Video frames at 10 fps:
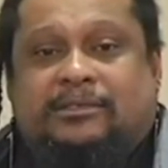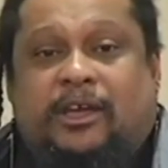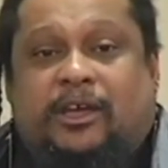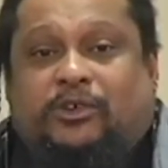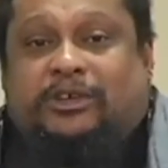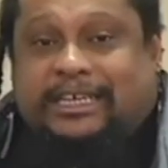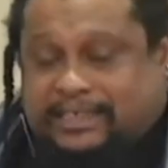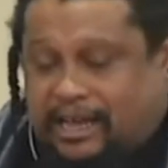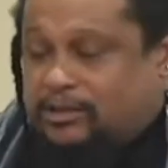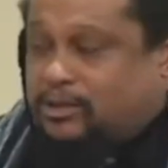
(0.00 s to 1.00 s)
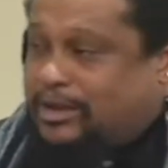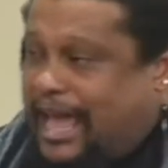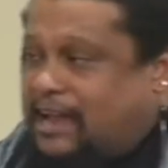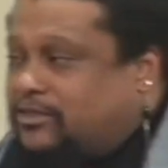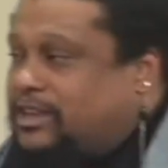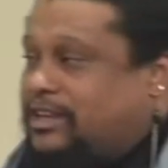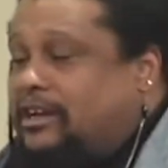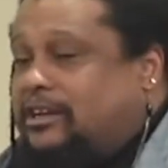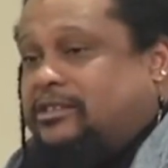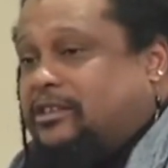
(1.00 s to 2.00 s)
So, as I tell you what atrazine
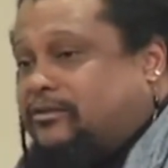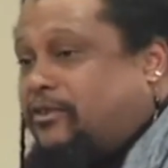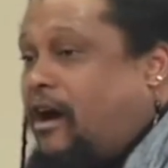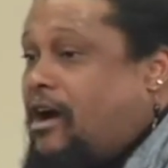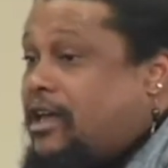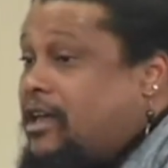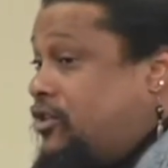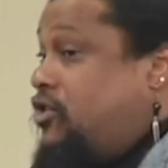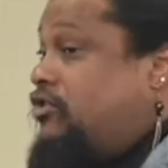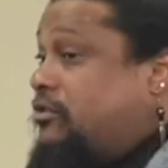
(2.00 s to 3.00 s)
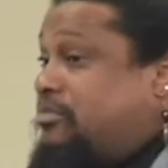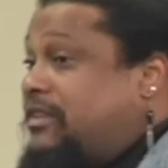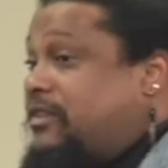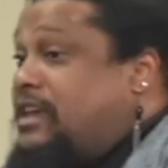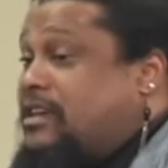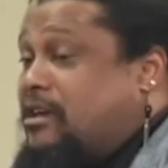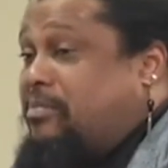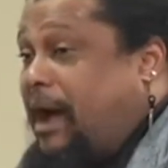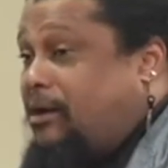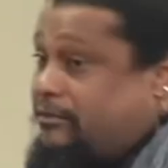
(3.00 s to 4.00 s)
does to this frog, you should be thinking
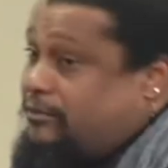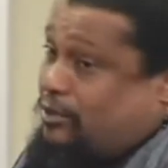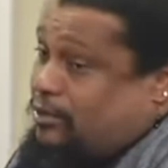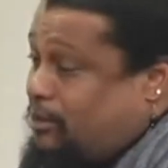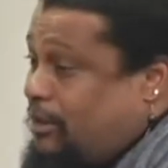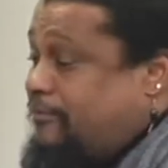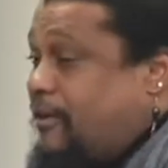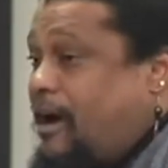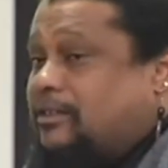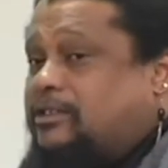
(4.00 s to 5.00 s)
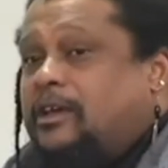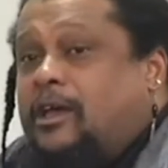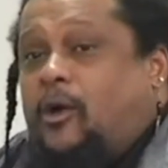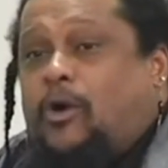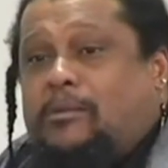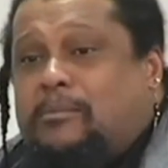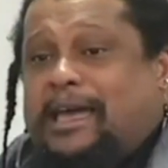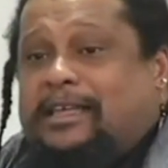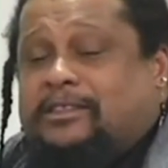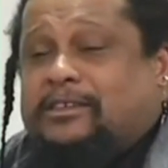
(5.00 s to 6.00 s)
about, if you don't care about frogs, what
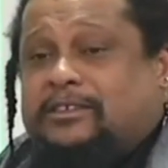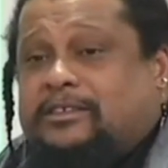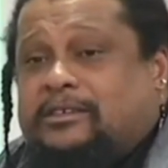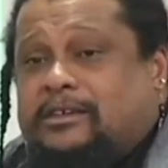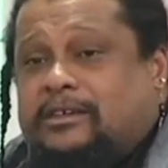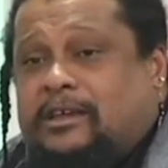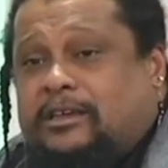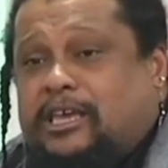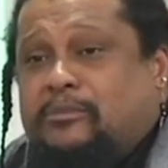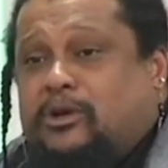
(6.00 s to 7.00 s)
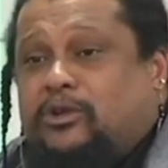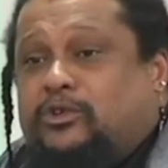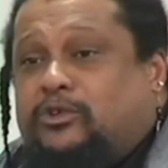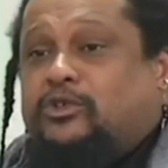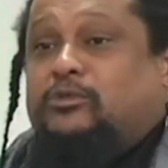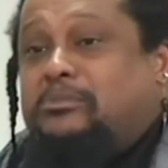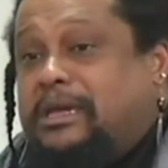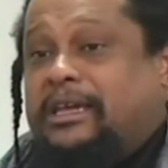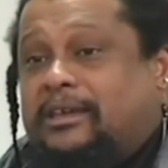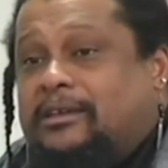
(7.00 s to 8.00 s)
might this chemical do to
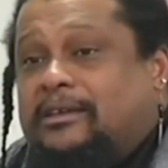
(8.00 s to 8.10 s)
me?